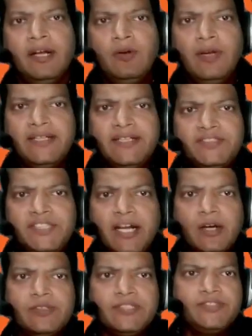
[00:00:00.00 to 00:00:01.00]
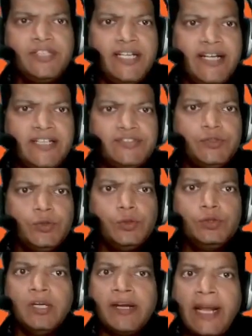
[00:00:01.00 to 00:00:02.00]
Now let us see how this relates to
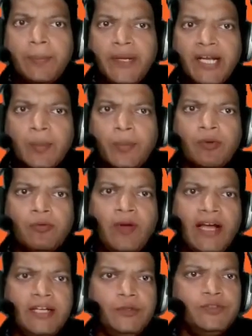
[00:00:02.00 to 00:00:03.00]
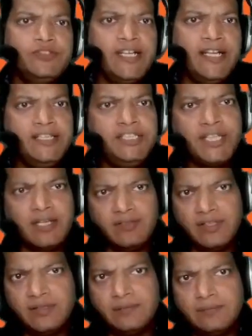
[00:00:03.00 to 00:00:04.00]
the wrapping up of values in
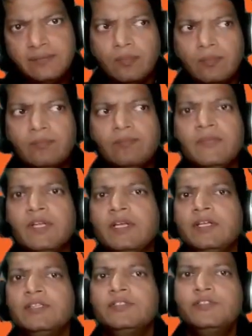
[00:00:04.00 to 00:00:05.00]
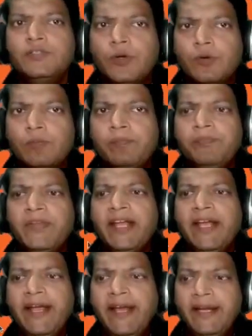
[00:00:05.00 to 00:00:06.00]
Java. So
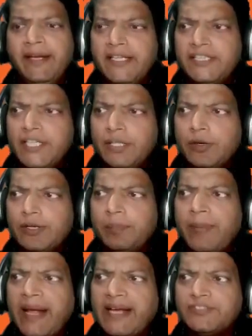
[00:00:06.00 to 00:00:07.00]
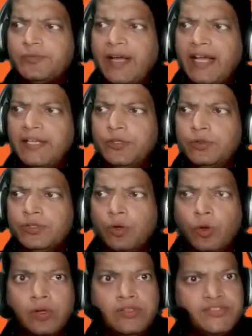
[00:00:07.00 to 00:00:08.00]
integer.max value
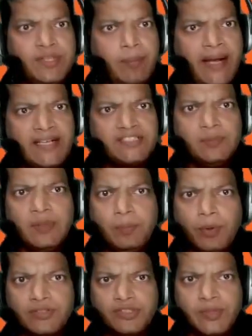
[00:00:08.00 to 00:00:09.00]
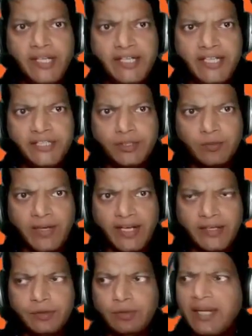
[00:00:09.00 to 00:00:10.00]
holds the maximum possible integer
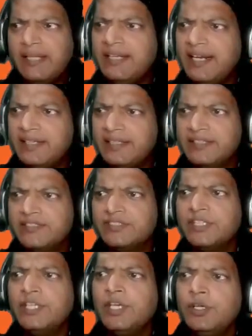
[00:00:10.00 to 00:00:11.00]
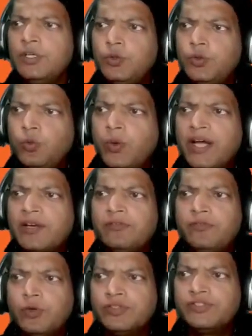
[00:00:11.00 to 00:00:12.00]
value, and that is
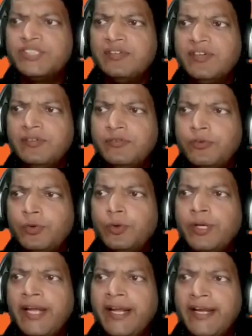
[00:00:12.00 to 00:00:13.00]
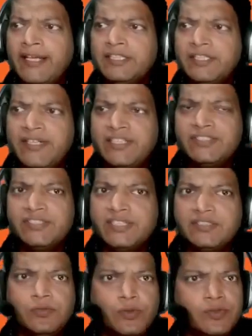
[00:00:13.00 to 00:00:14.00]

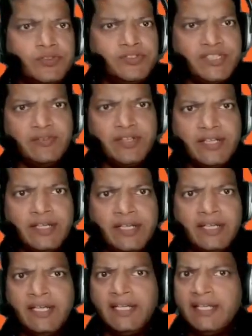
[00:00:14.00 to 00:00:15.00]
214748367.